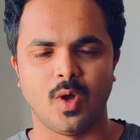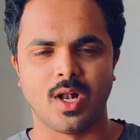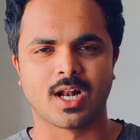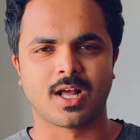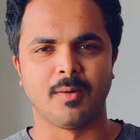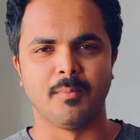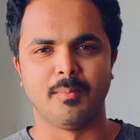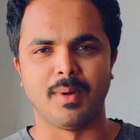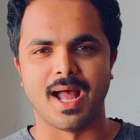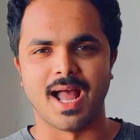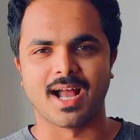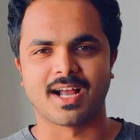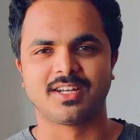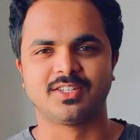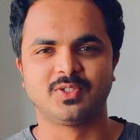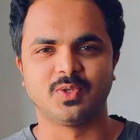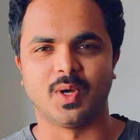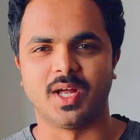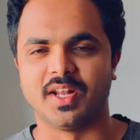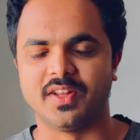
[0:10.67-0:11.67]
welcome back
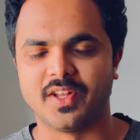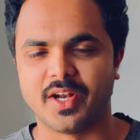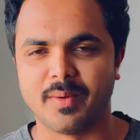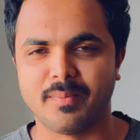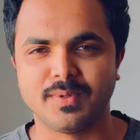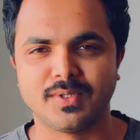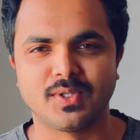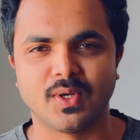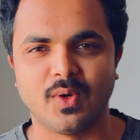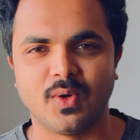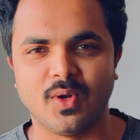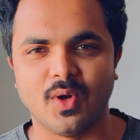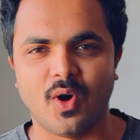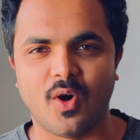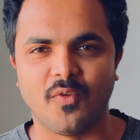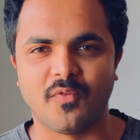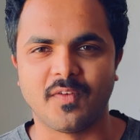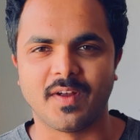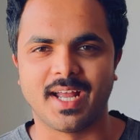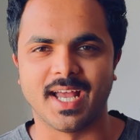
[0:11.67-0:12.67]
to another episode
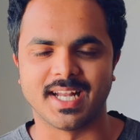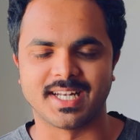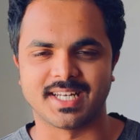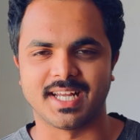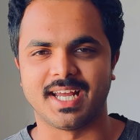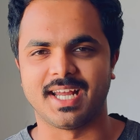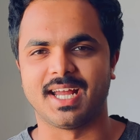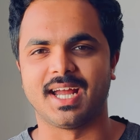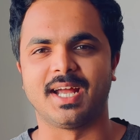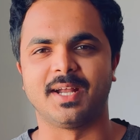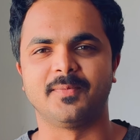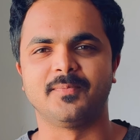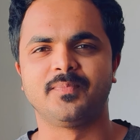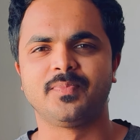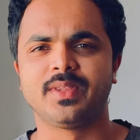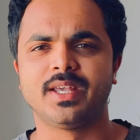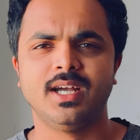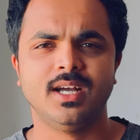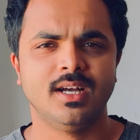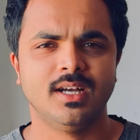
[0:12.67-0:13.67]
of Get AI.
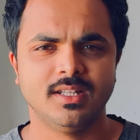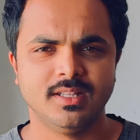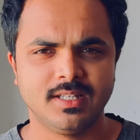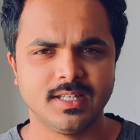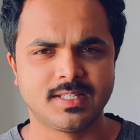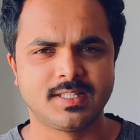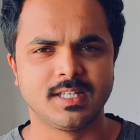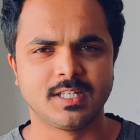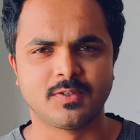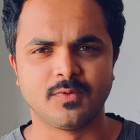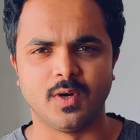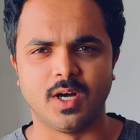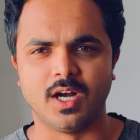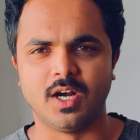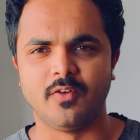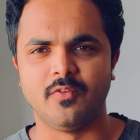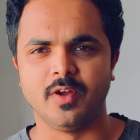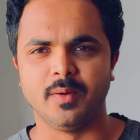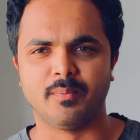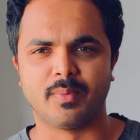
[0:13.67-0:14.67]
This is
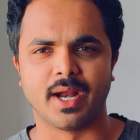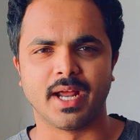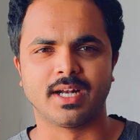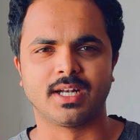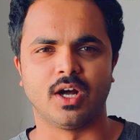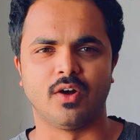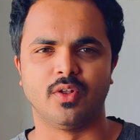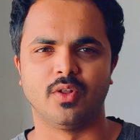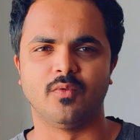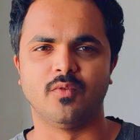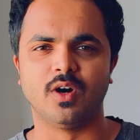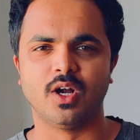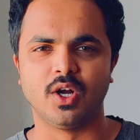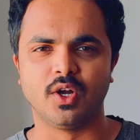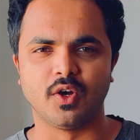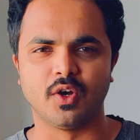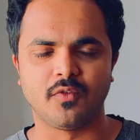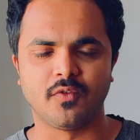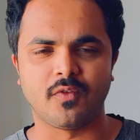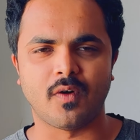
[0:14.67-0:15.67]
where we break down the world
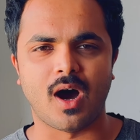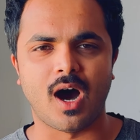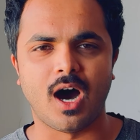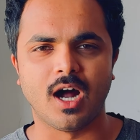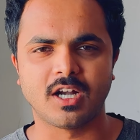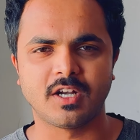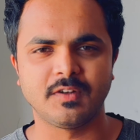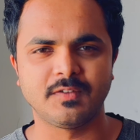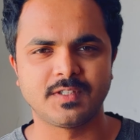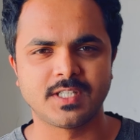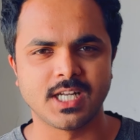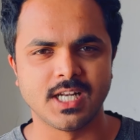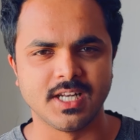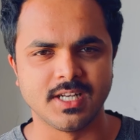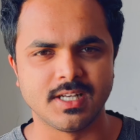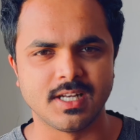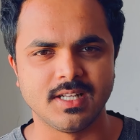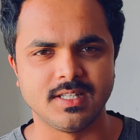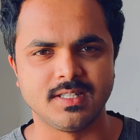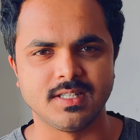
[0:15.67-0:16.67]
of artificial
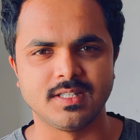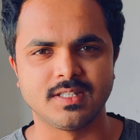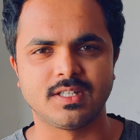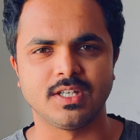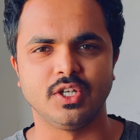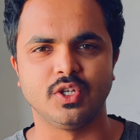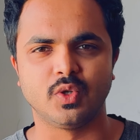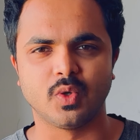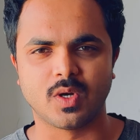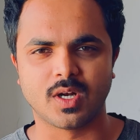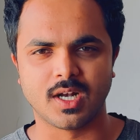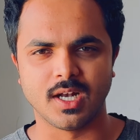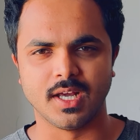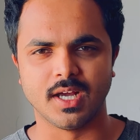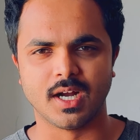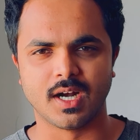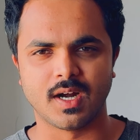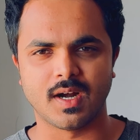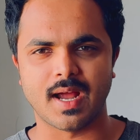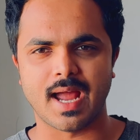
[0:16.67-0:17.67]
intelligence into
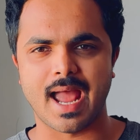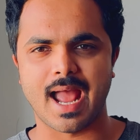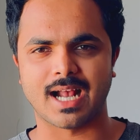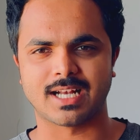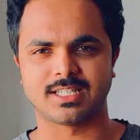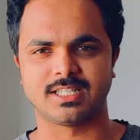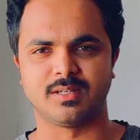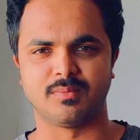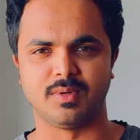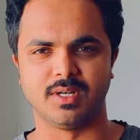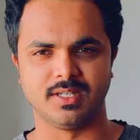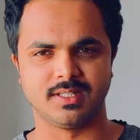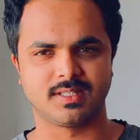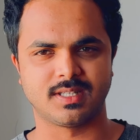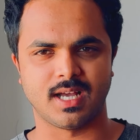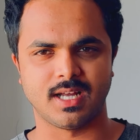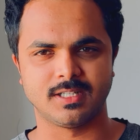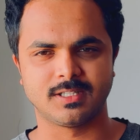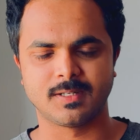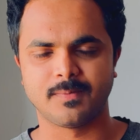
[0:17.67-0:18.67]
clear, actionable
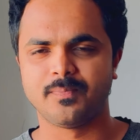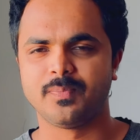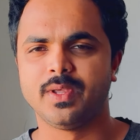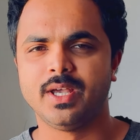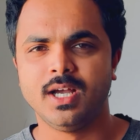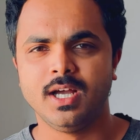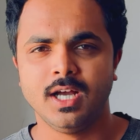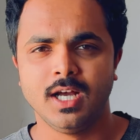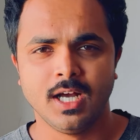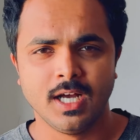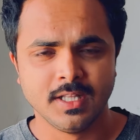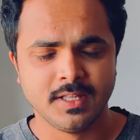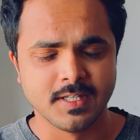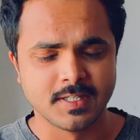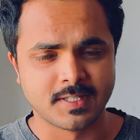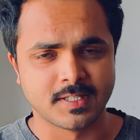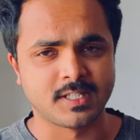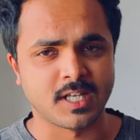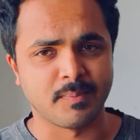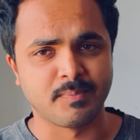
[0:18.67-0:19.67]
insights. This
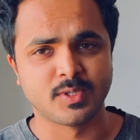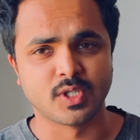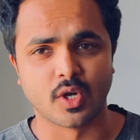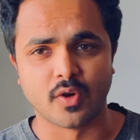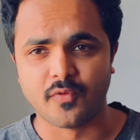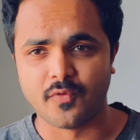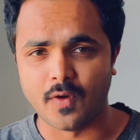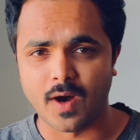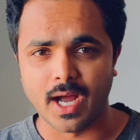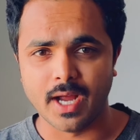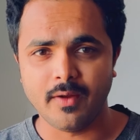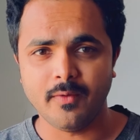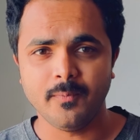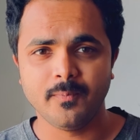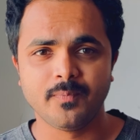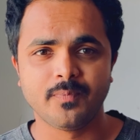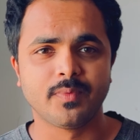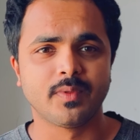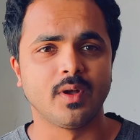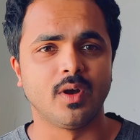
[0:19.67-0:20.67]
is episode 5,
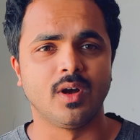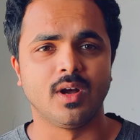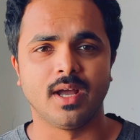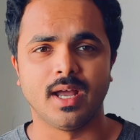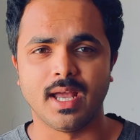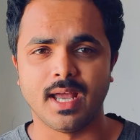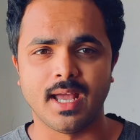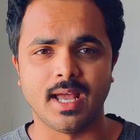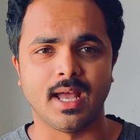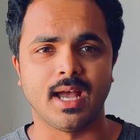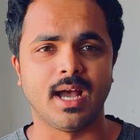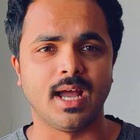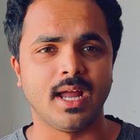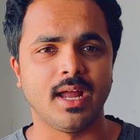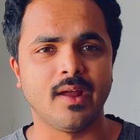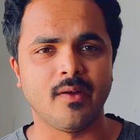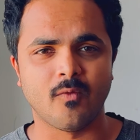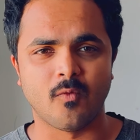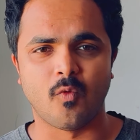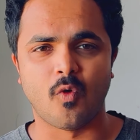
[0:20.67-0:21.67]

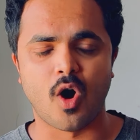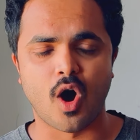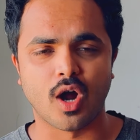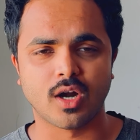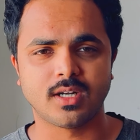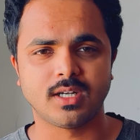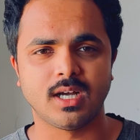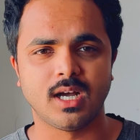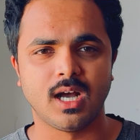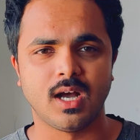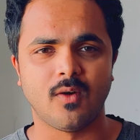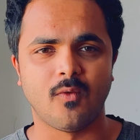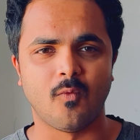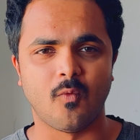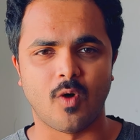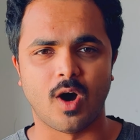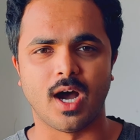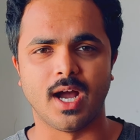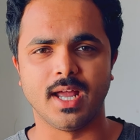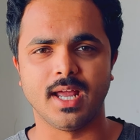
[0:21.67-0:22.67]
AI What,
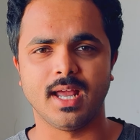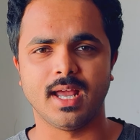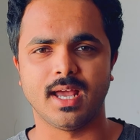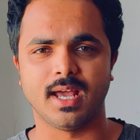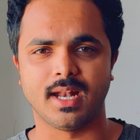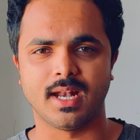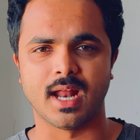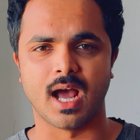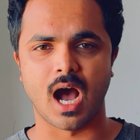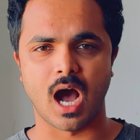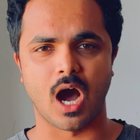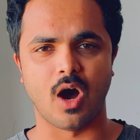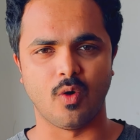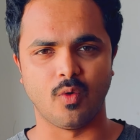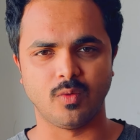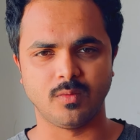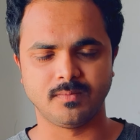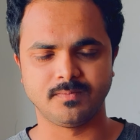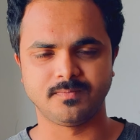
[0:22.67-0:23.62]
Why, and How.